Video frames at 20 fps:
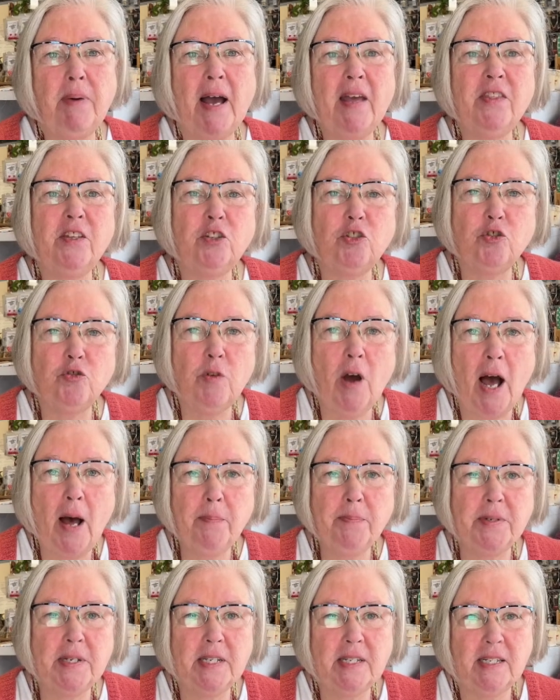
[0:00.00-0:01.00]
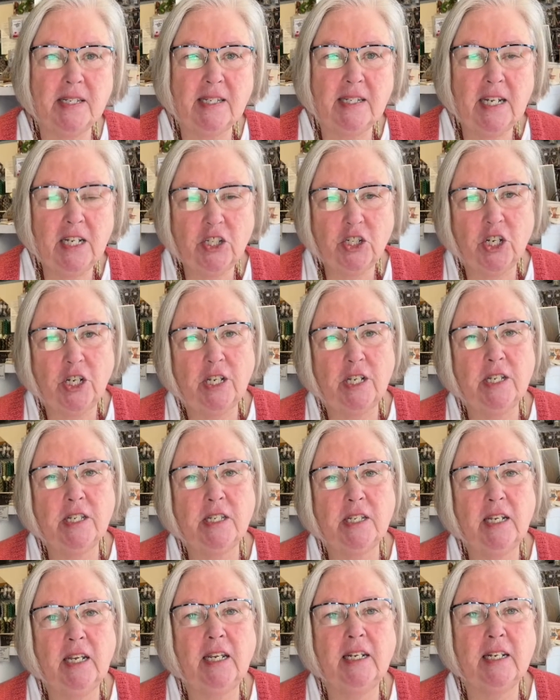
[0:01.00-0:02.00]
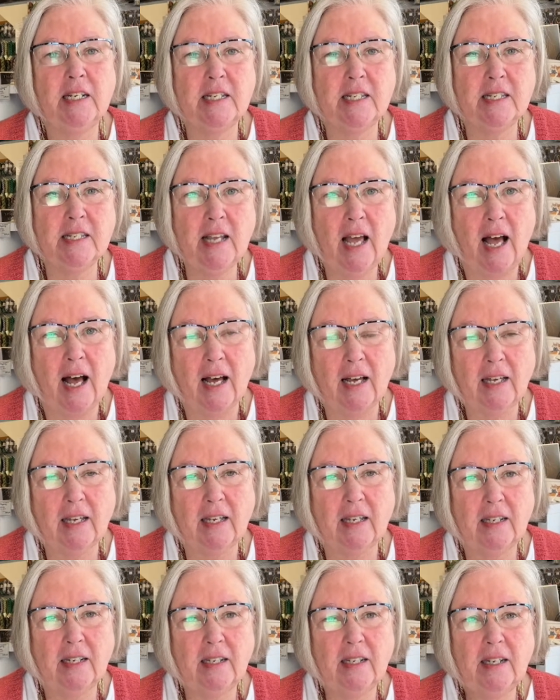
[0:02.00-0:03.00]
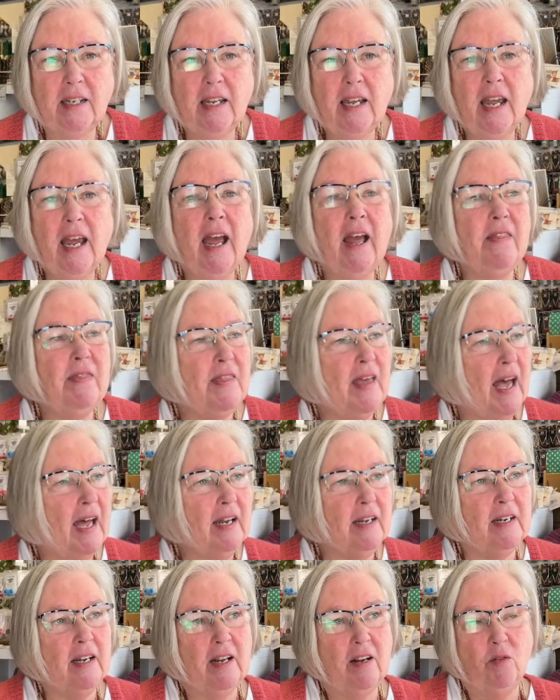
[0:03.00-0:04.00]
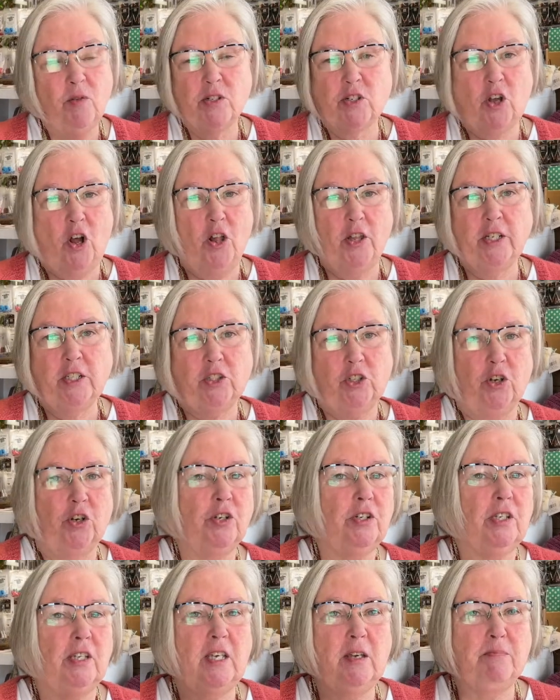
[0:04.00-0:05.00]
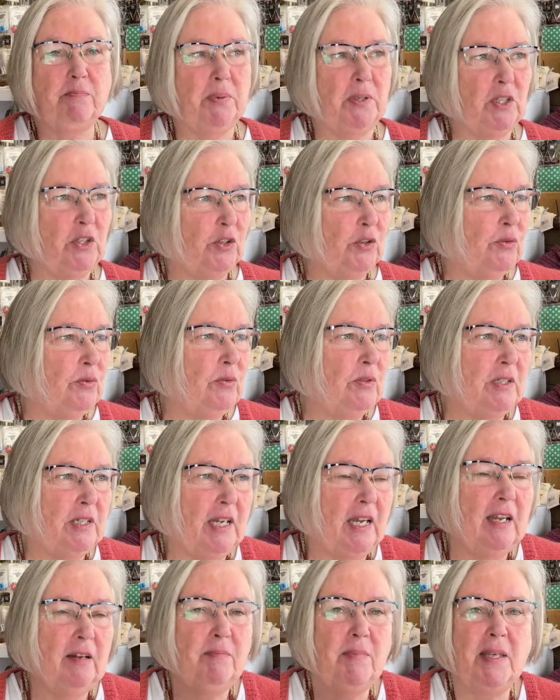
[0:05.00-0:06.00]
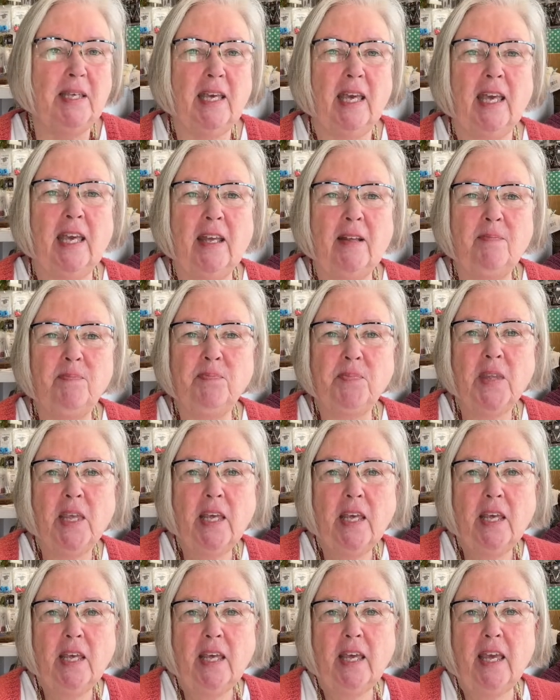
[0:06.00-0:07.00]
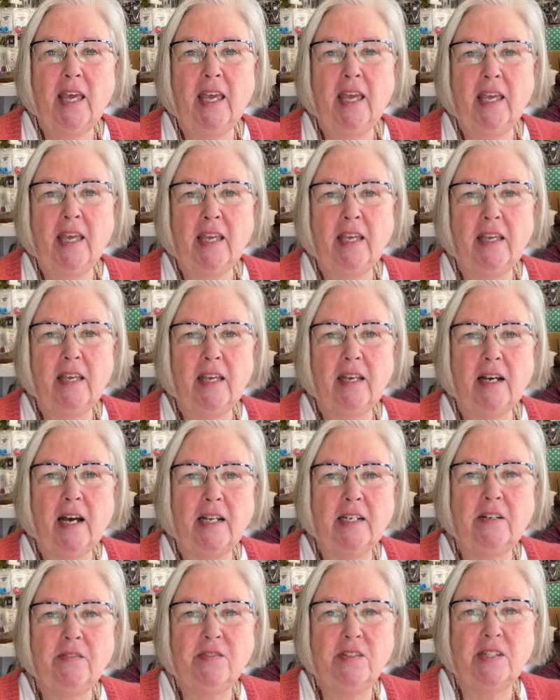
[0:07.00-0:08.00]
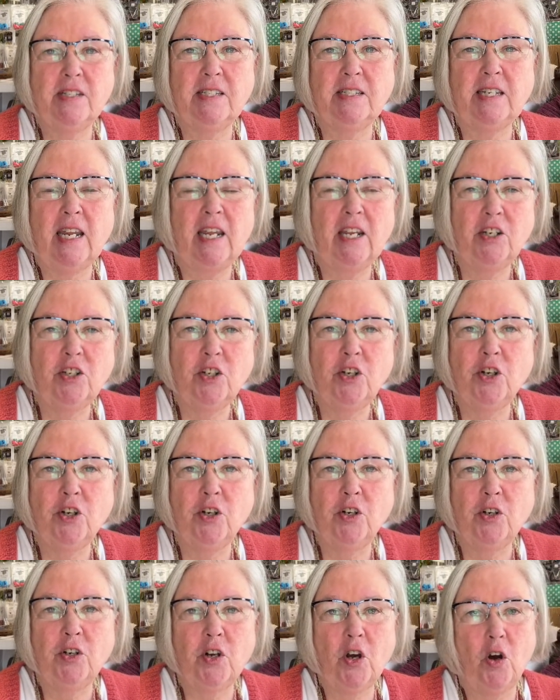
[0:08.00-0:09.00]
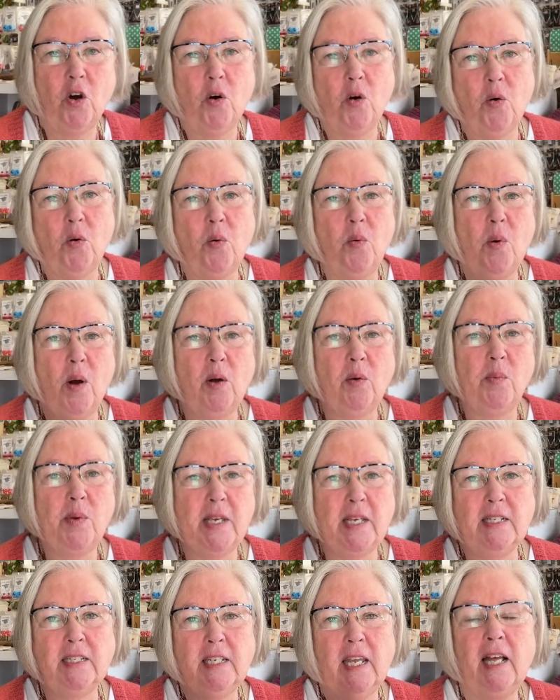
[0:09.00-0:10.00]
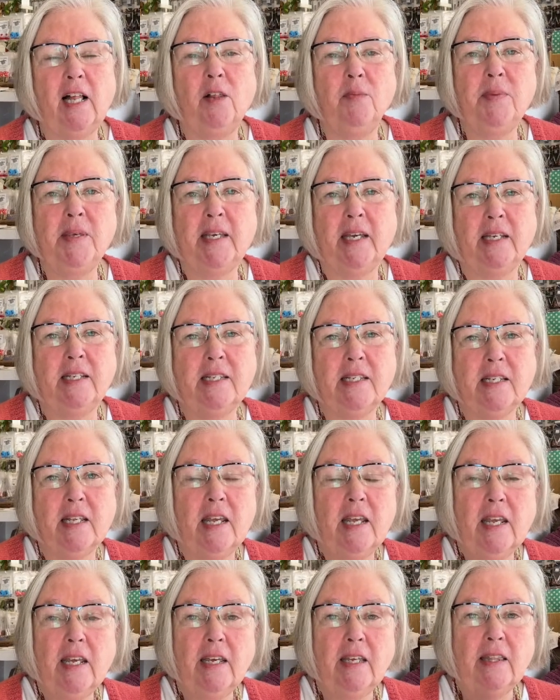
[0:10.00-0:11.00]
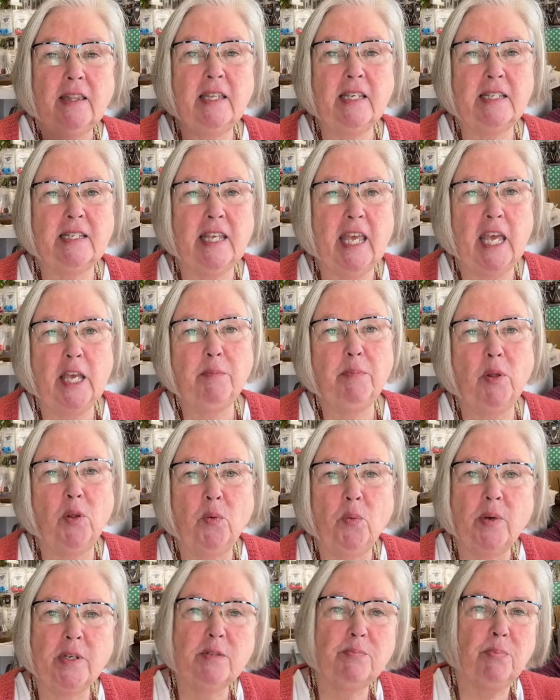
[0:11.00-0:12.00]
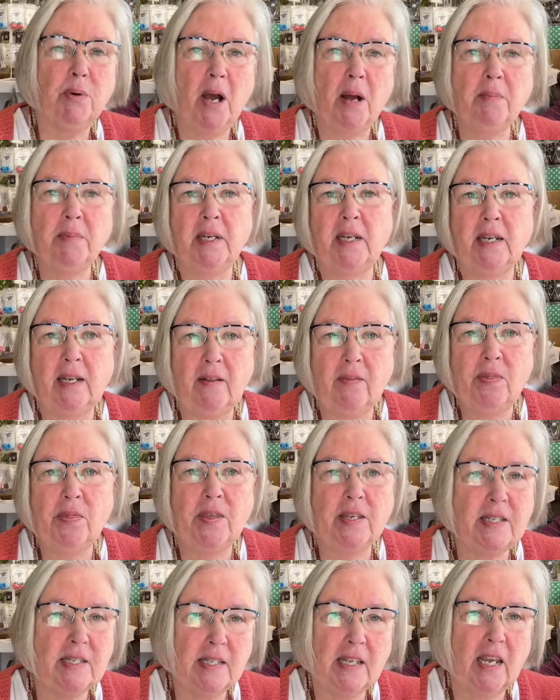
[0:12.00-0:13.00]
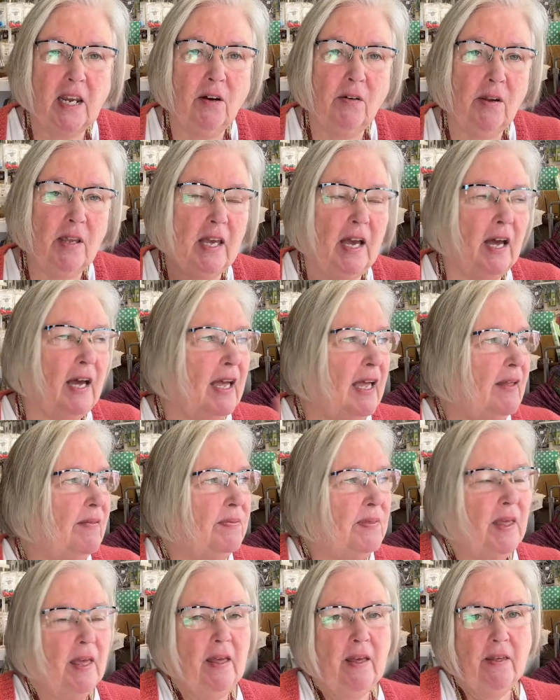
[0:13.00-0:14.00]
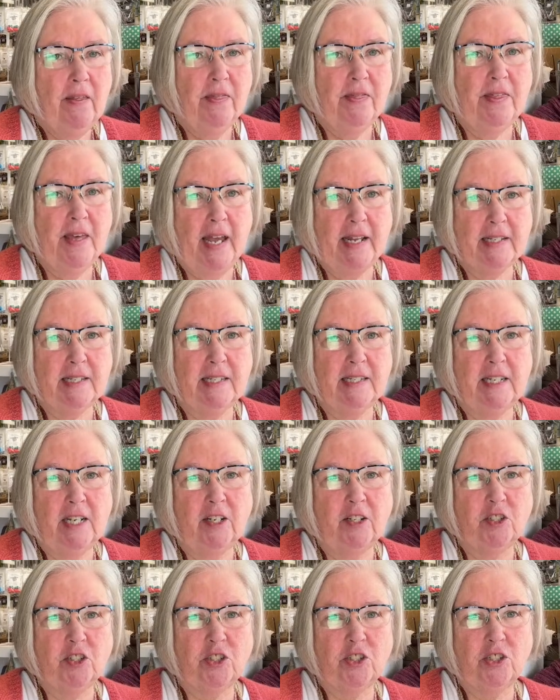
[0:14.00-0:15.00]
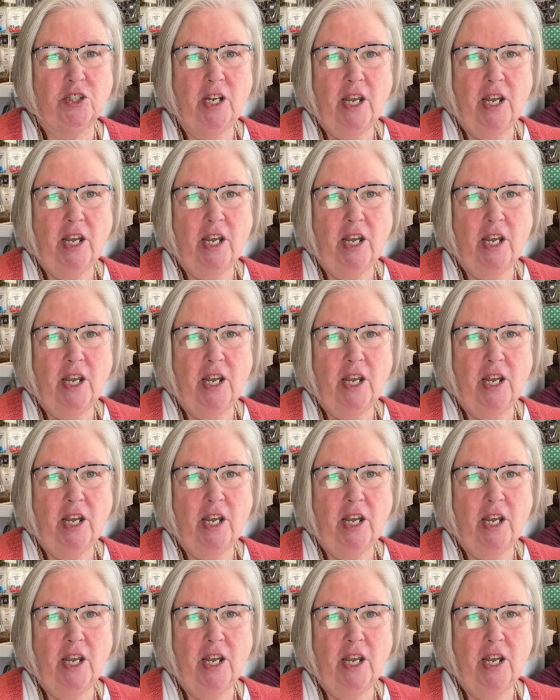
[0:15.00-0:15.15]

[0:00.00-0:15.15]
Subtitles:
the dropped stitches in a sock. And that was all it took. It ballooned and became a kind of standard, oh, well, we can tell because this cable was prominent in this area and that stitch